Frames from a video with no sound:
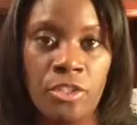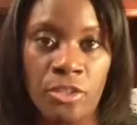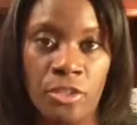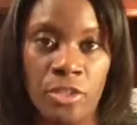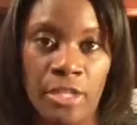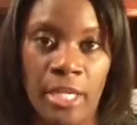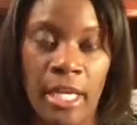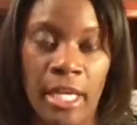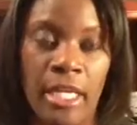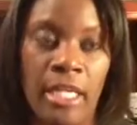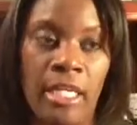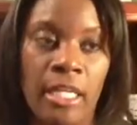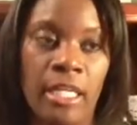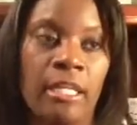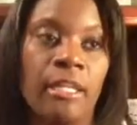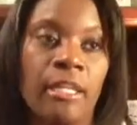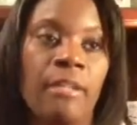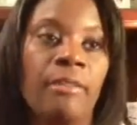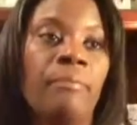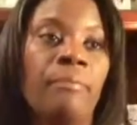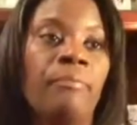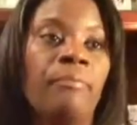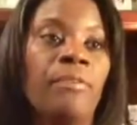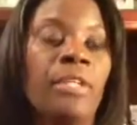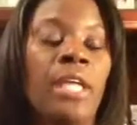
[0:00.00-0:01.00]
you're
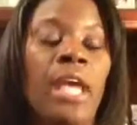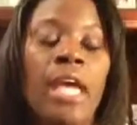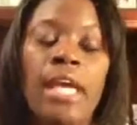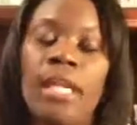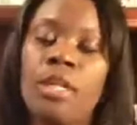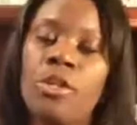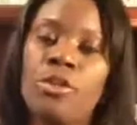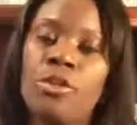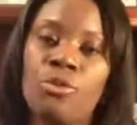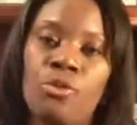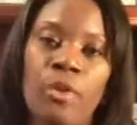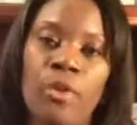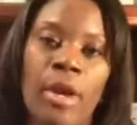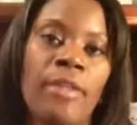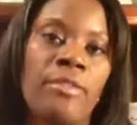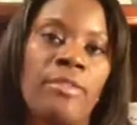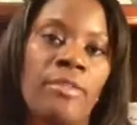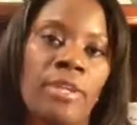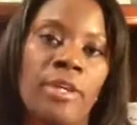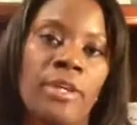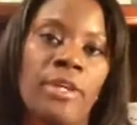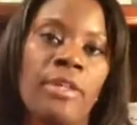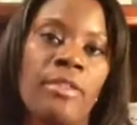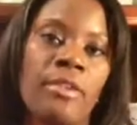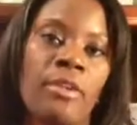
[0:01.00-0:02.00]
taking, and it's right
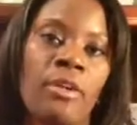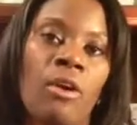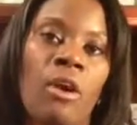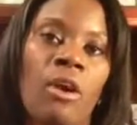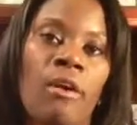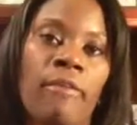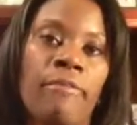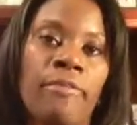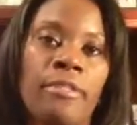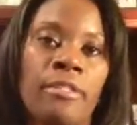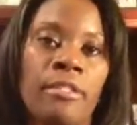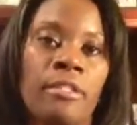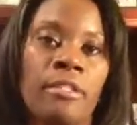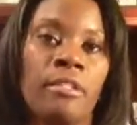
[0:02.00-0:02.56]
there in their office.